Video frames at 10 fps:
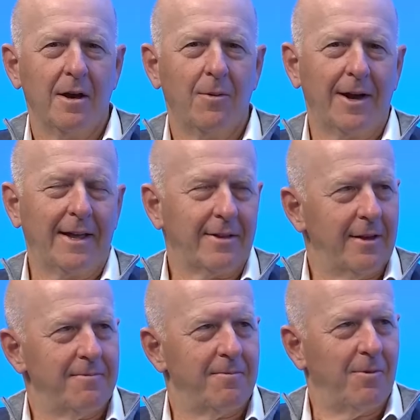And I want to get
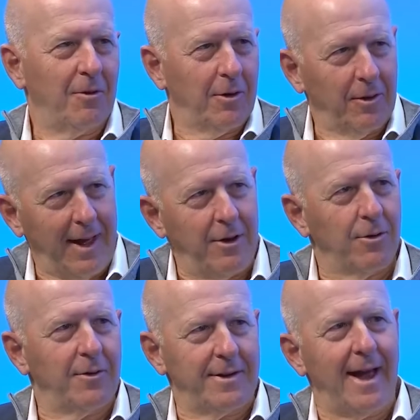to a little
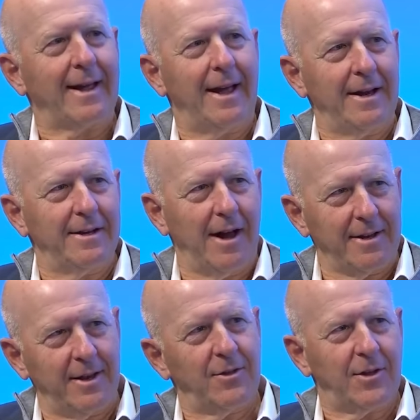later in the decade of
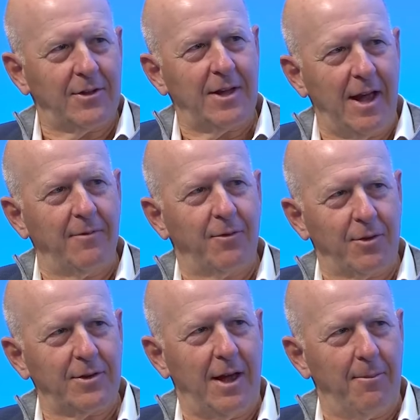1968, for
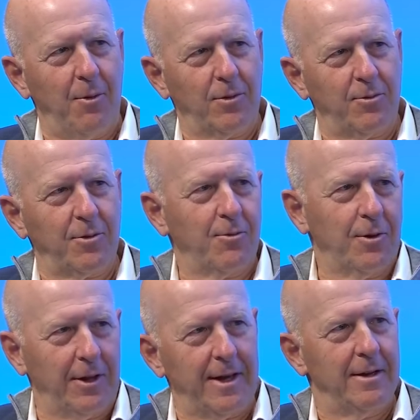example, which was a
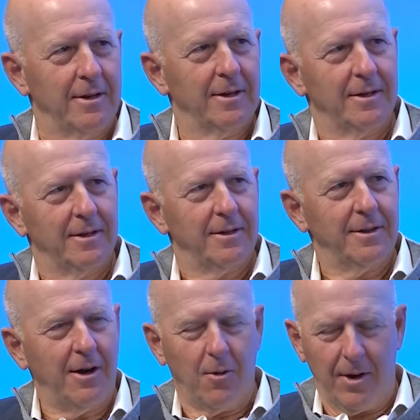really,
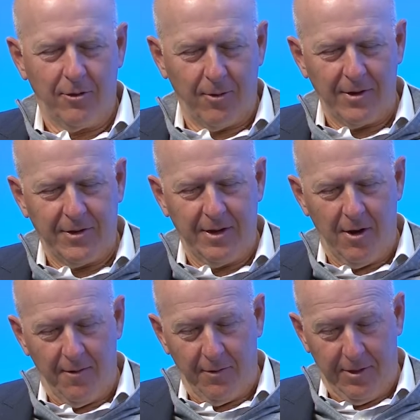you know, interesting
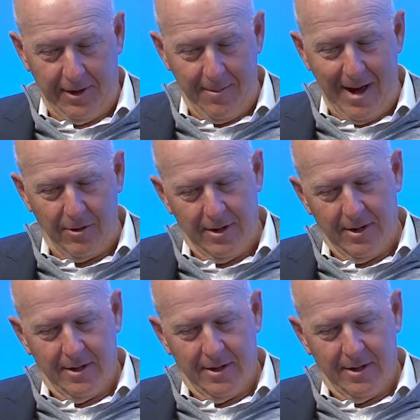year if you think about